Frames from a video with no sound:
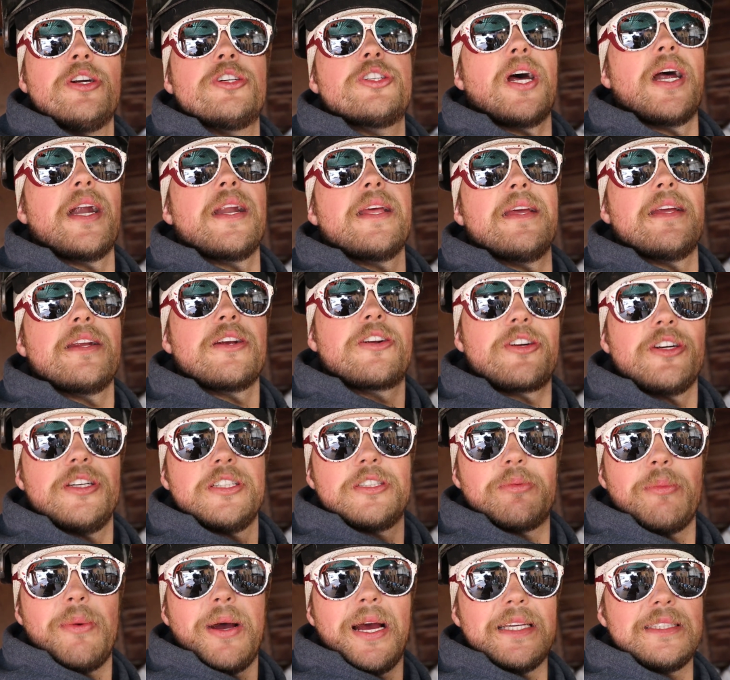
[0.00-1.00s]
try to
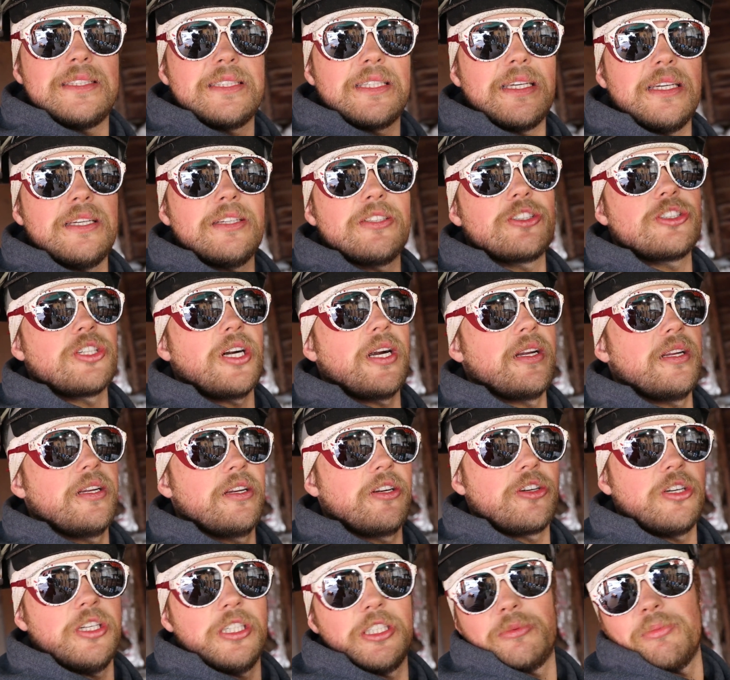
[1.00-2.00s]
increase my skills, try to
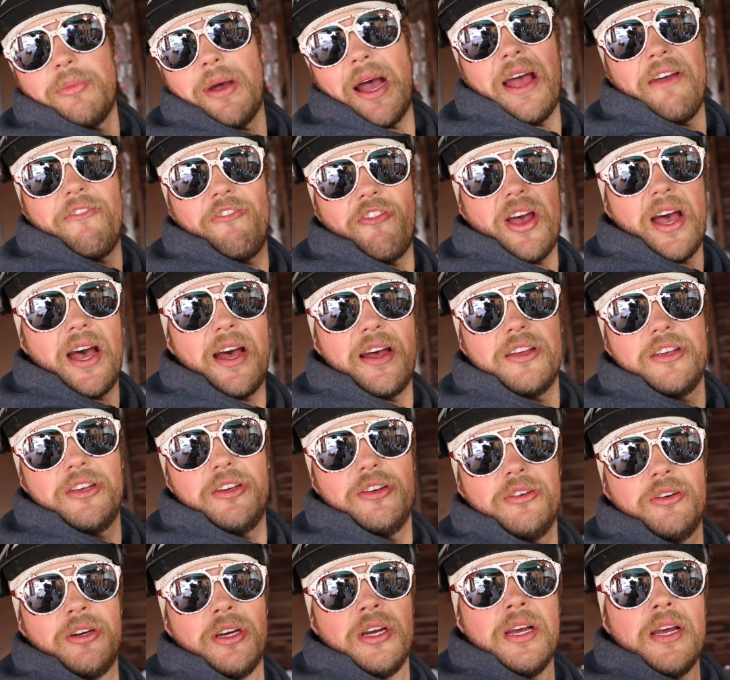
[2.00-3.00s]
increase my
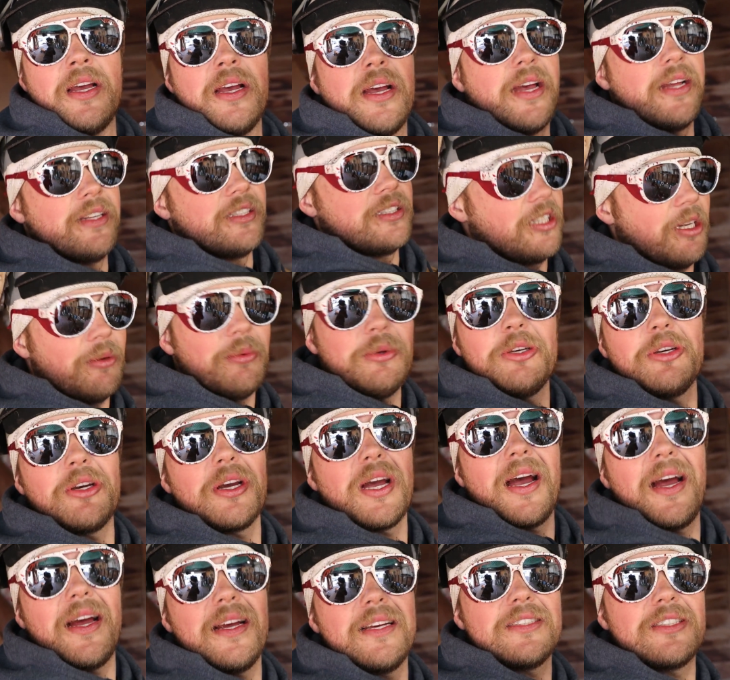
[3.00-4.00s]
value, and some of you
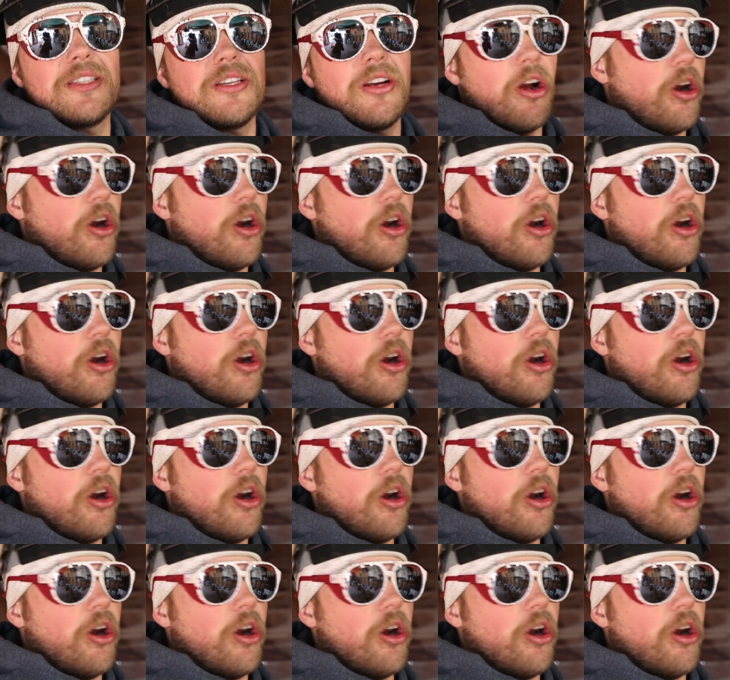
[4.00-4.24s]
guys